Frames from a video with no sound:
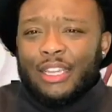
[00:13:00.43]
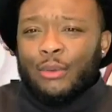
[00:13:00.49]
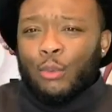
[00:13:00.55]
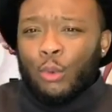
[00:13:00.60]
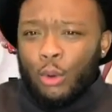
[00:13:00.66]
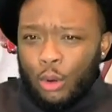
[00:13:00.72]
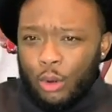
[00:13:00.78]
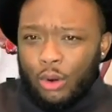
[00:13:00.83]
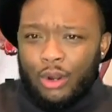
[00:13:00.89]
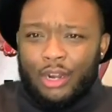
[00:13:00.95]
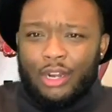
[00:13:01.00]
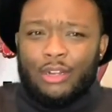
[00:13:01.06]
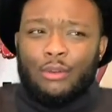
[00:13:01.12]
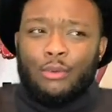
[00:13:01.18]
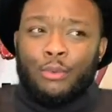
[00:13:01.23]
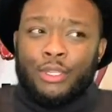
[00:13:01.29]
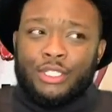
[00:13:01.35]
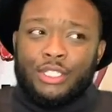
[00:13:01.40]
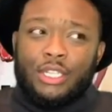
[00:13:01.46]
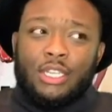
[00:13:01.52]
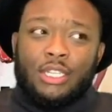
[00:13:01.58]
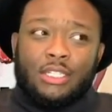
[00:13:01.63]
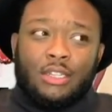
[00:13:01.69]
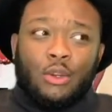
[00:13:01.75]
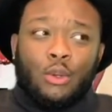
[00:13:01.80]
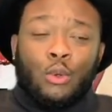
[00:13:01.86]
Ward, which
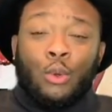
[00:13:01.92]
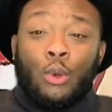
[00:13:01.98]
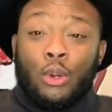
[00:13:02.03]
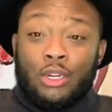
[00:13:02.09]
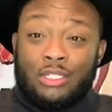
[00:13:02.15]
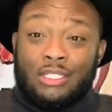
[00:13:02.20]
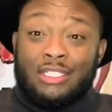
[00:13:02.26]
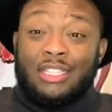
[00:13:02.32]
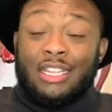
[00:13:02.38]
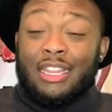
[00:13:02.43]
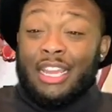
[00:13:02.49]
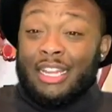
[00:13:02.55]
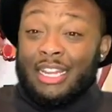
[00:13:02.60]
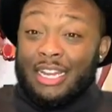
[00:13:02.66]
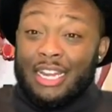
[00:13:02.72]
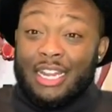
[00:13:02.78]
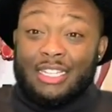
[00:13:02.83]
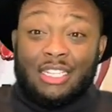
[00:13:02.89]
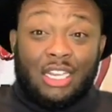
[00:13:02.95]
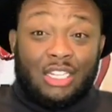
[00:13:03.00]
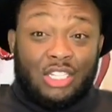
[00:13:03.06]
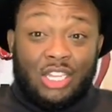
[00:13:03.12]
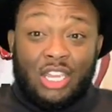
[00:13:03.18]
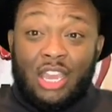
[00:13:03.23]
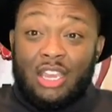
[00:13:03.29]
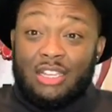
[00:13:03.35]
is, of course, the lady that
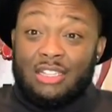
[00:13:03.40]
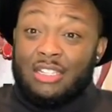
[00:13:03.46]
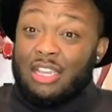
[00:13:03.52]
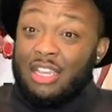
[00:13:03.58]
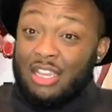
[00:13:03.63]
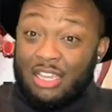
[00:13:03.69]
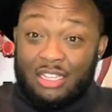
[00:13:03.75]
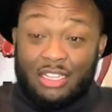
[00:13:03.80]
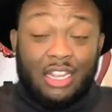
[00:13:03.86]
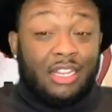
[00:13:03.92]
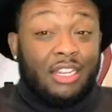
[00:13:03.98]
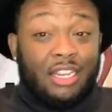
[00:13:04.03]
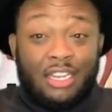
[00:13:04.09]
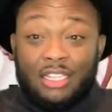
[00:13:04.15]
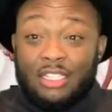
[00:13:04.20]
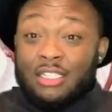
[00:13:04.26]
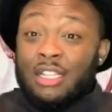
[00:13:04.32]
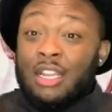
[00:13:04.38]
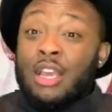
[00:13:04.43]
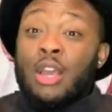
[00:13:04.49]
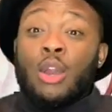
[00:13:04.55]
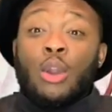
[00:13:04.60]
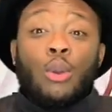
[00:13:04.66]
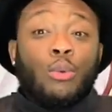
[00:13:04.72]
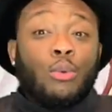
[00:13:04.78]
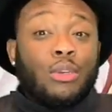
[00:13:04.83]
Tasha K said that Dennis
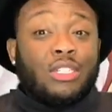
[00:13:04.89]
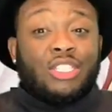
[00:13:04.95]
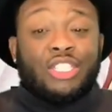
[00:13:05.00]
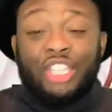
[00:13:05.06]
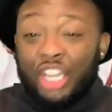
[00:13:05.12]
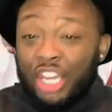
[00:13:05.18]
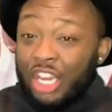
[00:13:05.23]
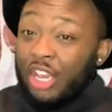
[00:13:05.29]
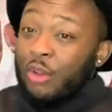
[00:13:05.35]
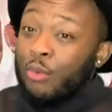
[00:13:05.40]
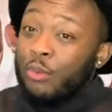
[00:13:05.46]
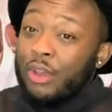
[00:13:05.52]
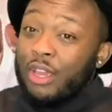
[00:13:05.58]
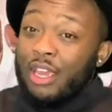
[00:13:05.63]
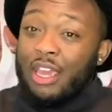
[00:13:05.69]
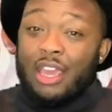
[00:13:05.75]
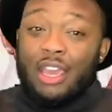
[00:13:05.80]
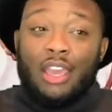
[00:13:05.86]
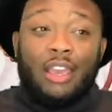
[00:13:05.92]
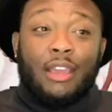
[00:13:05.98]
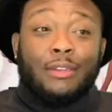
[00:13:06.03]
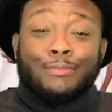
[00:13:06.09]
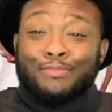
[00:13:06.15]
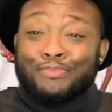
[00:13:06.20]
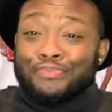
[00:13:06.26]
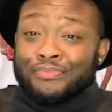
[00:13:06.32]
was cheating with
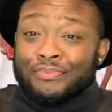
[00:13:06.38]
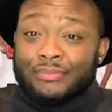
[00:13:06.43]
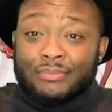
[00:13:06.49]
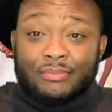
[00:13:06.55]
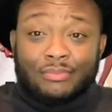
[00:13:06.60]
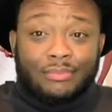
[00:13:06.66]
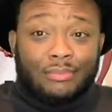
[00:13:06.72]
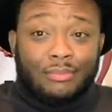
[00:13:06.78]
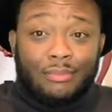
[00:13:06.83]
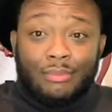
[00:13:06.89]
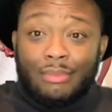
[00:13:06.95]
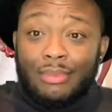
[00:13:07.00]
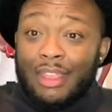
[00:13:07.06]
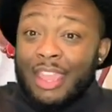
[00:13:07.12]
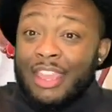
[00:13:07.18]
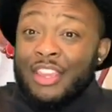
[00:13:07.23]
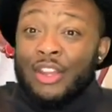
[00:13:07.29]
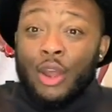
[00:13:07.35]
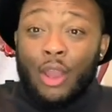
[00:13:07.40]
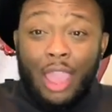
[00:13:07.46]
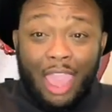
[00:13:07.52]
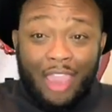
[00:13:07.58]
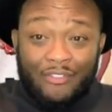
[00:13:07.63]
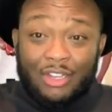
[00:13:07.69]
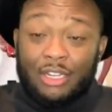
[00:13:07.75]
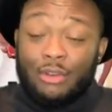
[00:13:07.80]
and, you know,
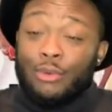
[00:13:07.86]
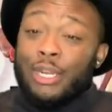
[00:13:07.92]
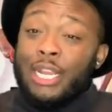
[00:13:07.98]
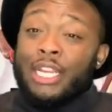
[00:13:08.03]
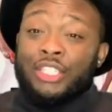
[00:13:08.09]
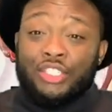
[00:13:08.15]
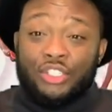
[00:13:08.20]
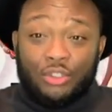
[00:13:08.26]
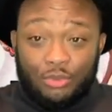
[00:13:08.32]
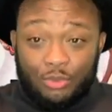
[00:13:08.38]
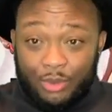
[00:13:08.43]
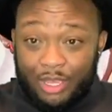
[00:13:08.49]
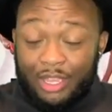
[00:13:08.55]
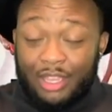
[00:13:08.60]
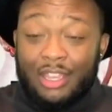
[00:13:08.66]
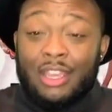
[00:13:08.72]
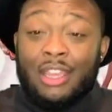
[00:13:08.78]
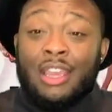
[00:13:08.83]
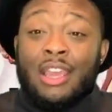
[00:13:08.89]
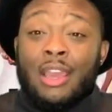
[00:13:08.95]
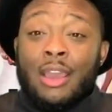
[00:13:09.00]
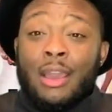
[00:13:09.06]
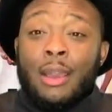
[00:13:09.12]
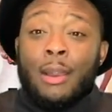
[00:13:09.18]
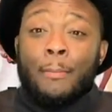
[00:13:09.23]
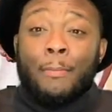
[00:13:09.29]
having a relationship with,
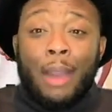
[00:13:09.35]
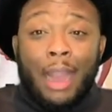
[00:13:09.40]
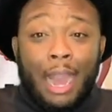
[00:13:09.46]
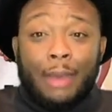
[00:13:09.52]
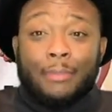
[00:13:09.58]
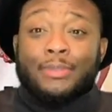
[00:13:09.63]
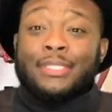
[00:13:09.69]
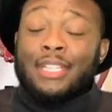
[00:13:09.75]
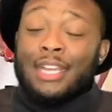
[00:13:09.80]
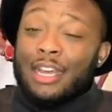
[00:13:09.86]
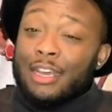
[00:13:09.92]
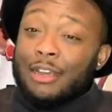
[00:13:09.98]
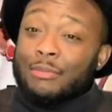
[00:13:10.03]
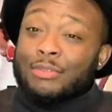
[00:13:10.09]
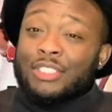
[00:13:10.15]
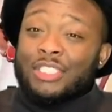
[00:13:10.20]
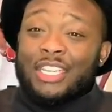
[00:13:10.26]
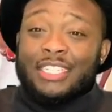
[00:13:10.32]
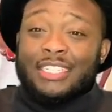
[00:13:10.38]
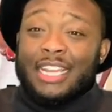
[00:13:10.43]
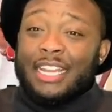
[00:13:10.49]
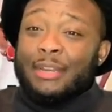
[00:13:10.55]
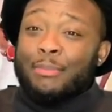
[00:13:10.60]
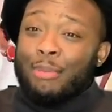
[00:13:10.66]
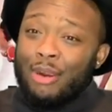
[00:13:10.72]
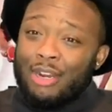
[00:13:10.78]
pops up. She's at
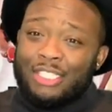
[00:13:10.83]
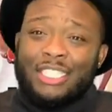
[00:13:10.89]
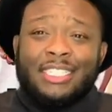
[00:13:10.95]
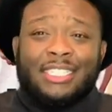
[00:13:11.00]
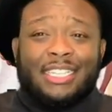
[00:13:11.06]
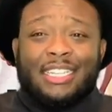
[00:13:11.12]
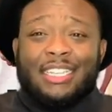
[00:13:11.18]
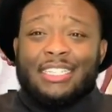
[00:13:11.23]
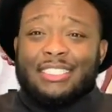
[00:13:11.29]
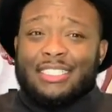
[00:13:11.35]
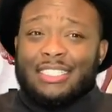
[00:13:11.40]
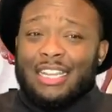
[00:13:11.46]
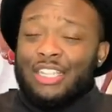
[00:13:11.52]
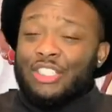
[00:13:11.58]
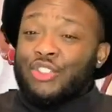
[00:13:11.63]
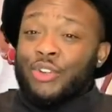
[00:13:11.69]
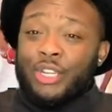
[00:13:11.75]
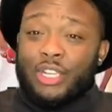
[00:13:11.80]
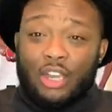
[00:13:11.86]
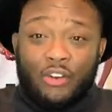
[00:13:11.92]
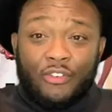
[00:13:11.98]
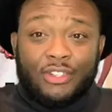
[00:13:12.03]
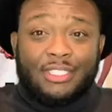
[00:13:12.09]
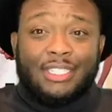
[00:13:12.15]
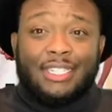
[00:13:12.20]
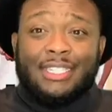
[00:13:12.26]
the bar. She sends a drink
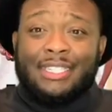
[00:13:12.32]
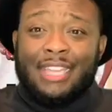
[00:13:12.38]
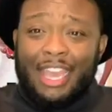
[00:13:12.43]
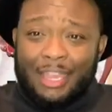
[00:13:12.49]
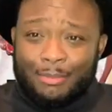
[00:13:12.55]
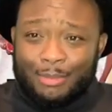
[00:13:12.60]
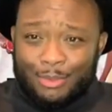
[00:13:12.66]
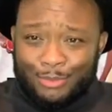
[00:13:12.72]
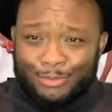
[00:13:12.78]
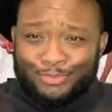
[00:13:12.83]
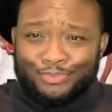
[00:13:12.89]
over to the table.